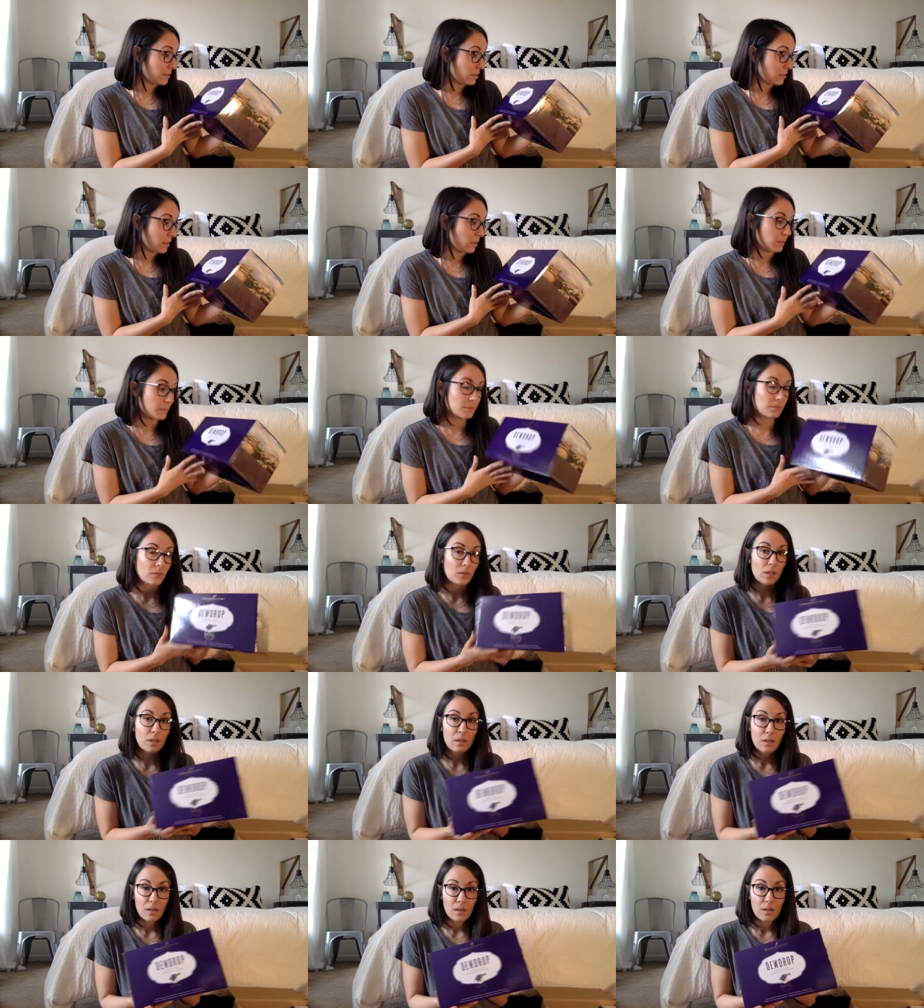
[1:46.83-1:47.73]
So
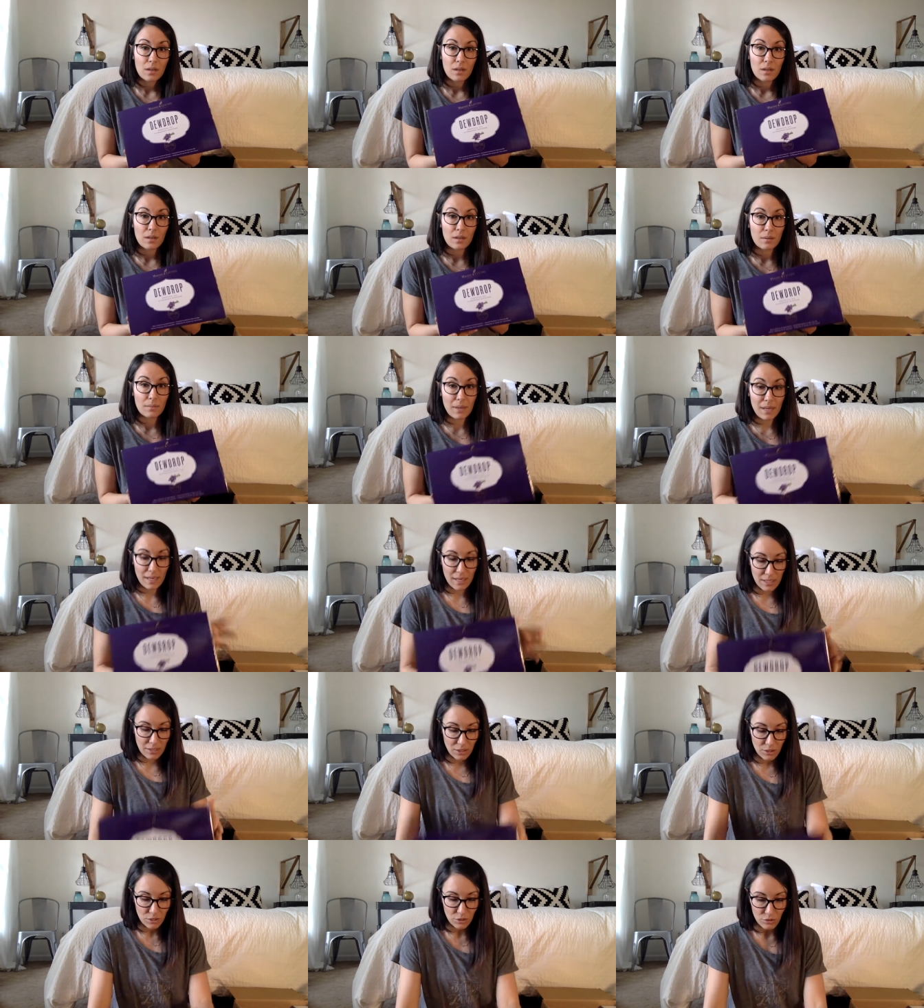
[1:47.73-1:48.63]
um, I
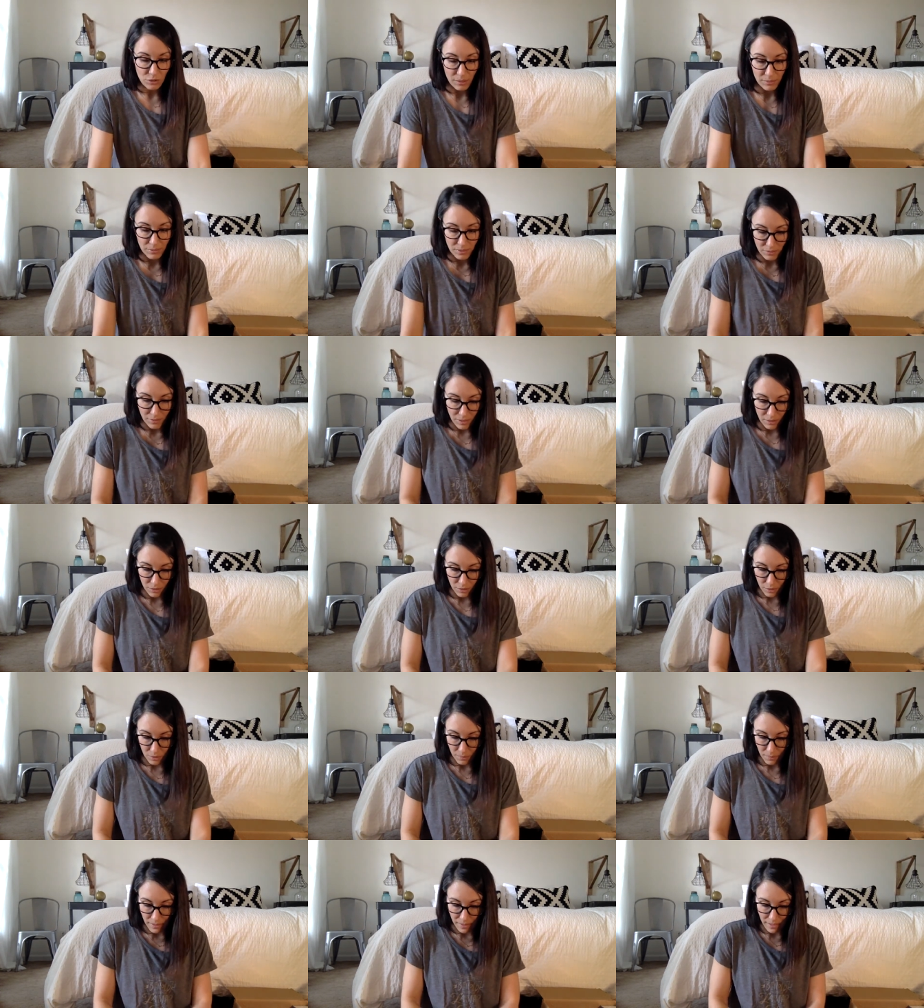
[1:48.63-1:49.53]
got the Dewdrop, so I'll
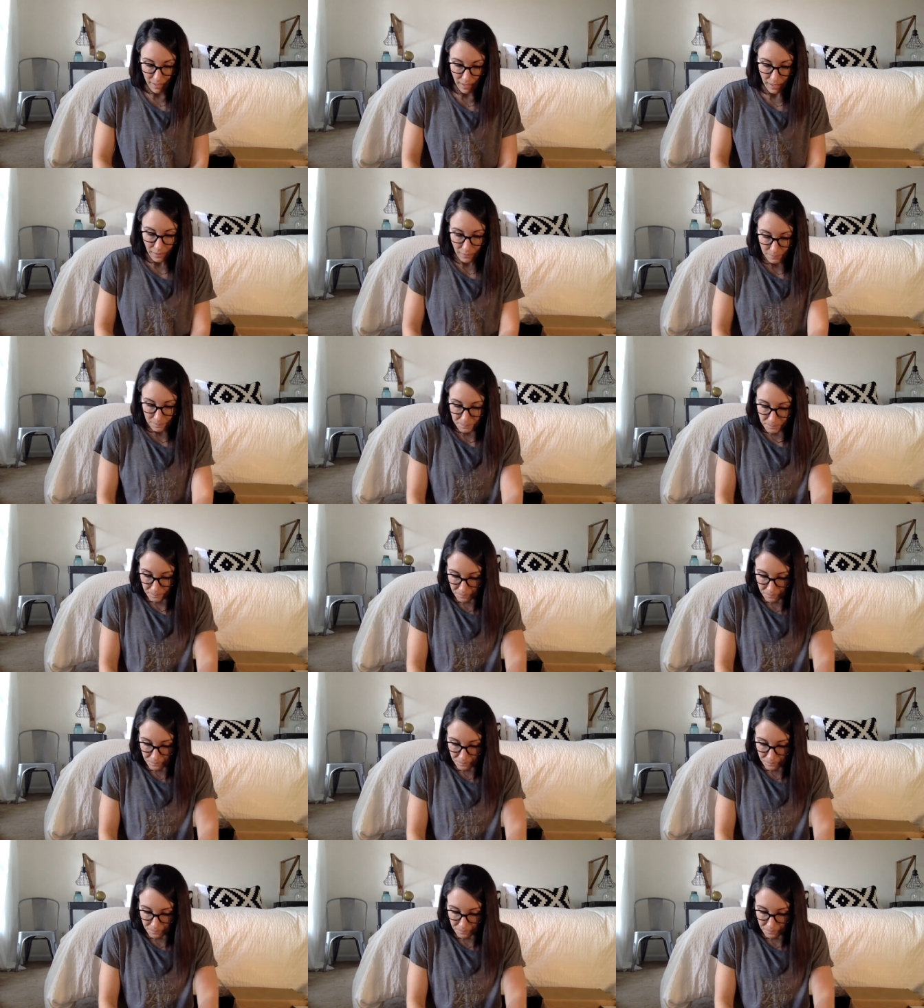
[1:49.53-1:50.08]
open that